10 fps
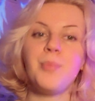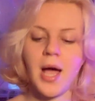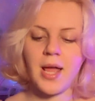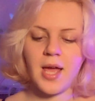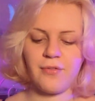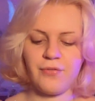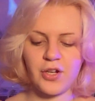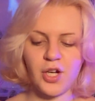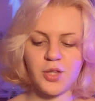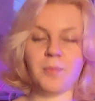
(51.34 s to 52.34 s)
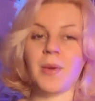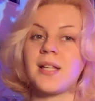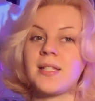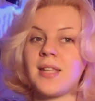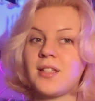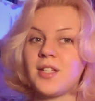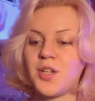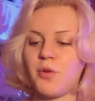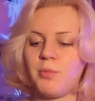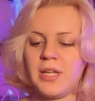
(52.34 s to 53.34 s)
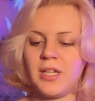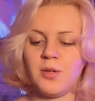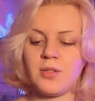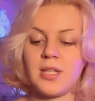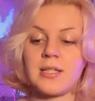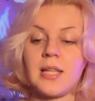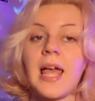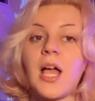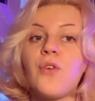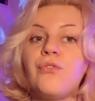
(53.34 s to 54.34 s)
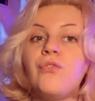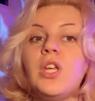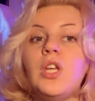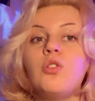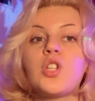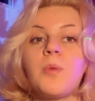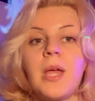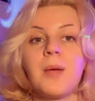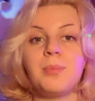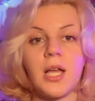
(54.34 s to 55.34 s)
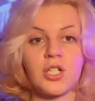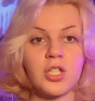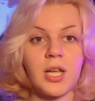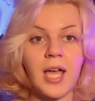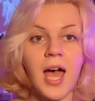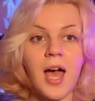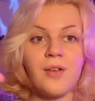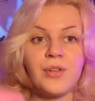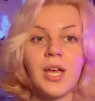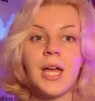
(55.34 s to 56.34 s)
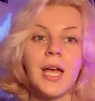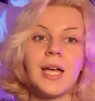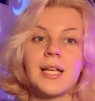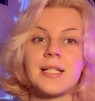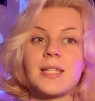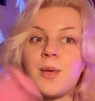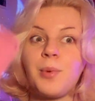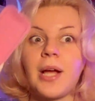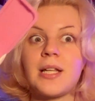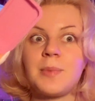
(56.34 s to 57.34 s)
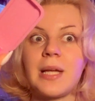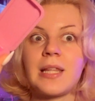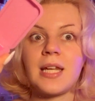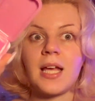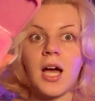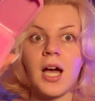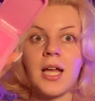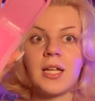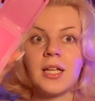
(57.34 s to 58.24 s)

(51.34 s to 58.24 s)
but I figured the best thing to do would be to use this like fuchsia pink blush that I have because it's the brightest pink that I got.